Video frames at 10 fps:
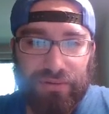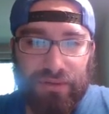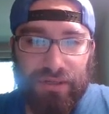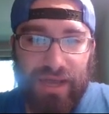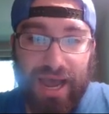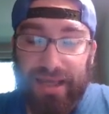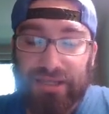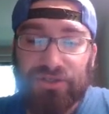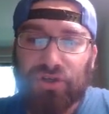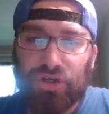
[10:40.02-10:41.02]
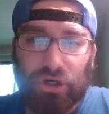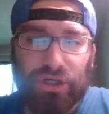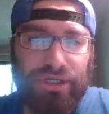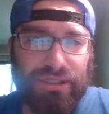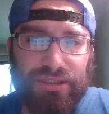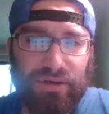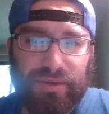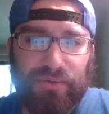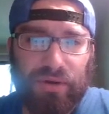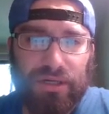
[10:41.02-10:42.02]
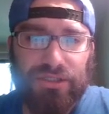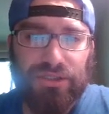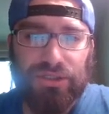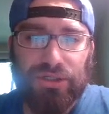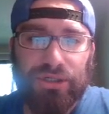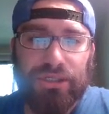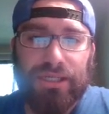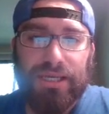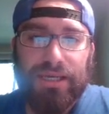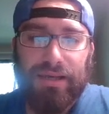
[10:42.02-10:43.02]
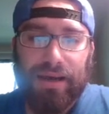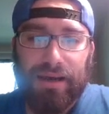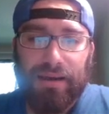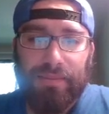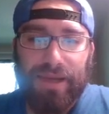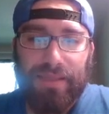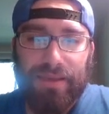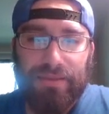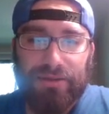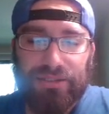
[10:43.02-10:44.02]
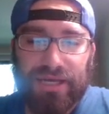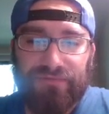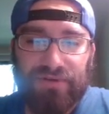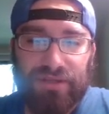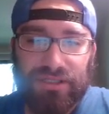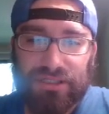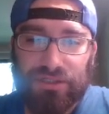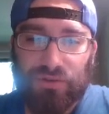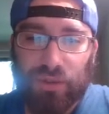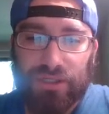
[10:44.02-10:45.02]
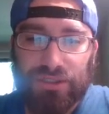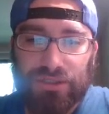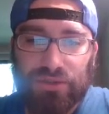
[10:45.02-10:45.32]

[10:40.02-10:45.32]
I think it's good. Don't get me wrong, it's good. And there's definitely situations